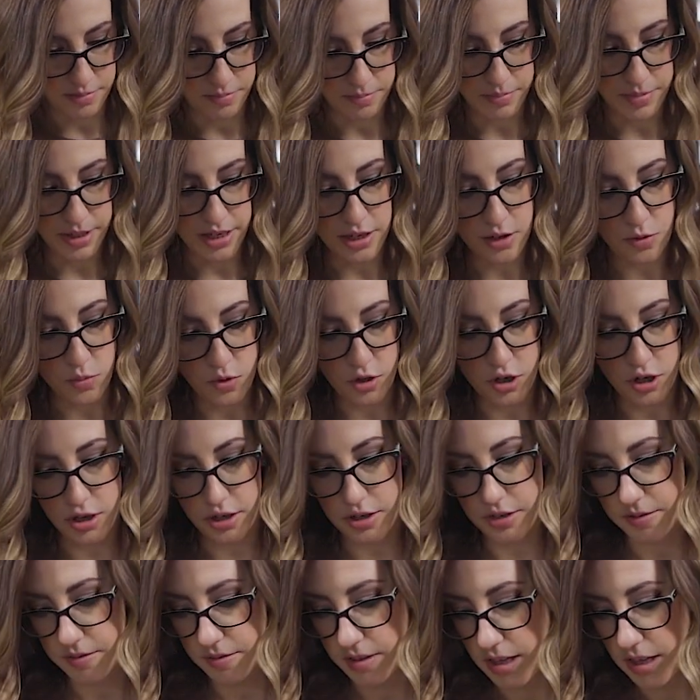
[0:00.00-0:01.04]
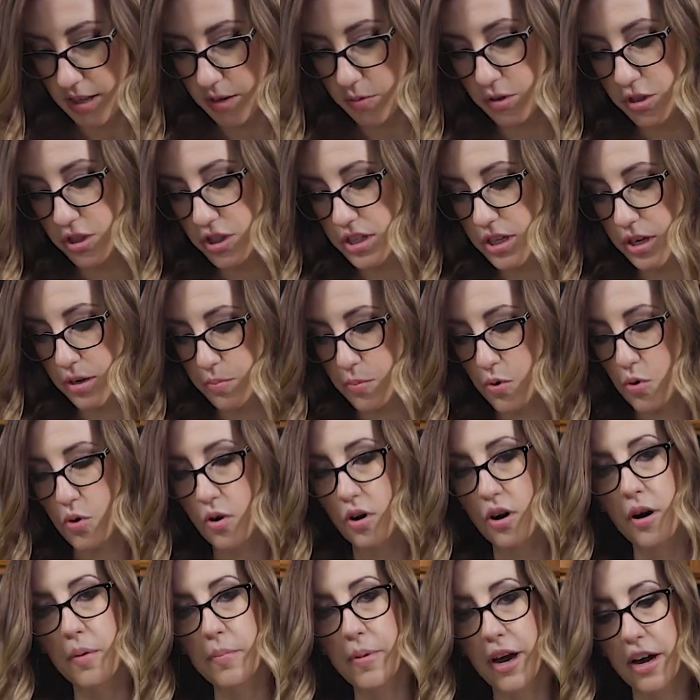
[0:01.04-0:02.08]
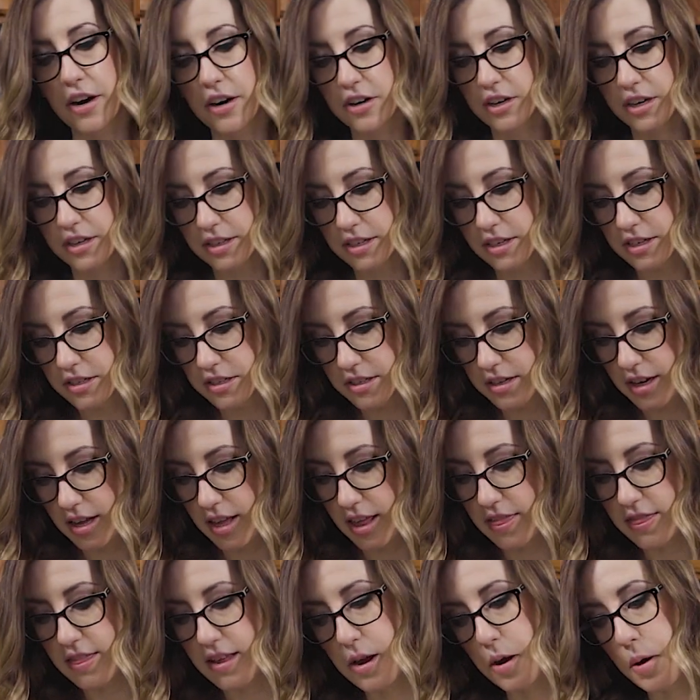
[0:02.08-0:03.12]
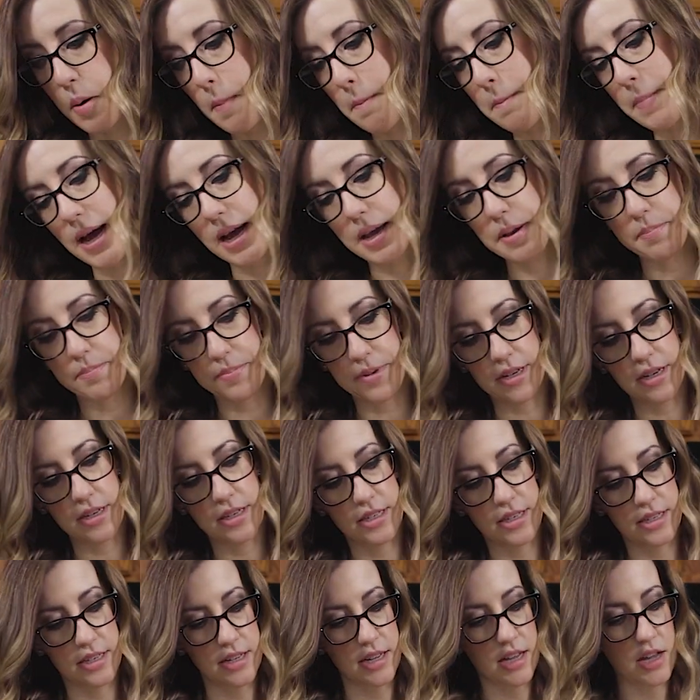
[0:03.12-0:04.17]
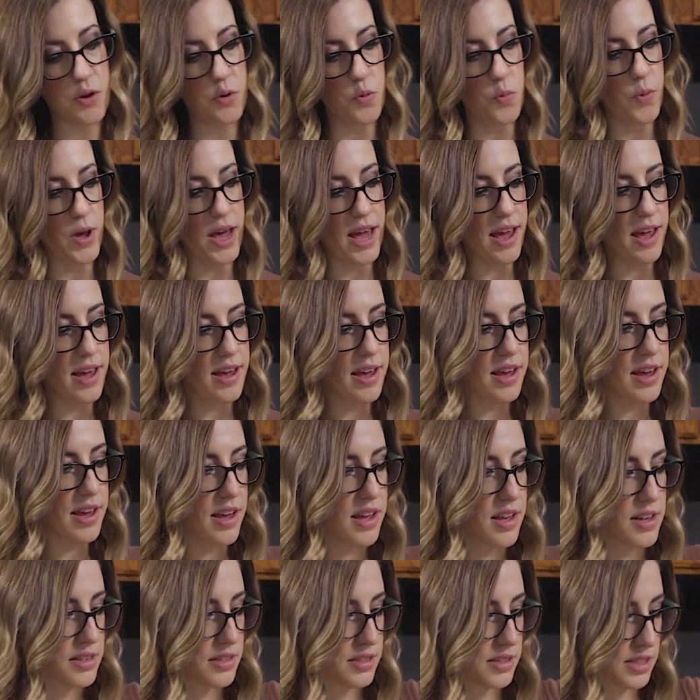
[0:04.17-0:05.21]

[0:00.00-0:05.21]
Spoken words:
make it work. And then we're just gonna pour our batter in there and then pipe it. Hooray!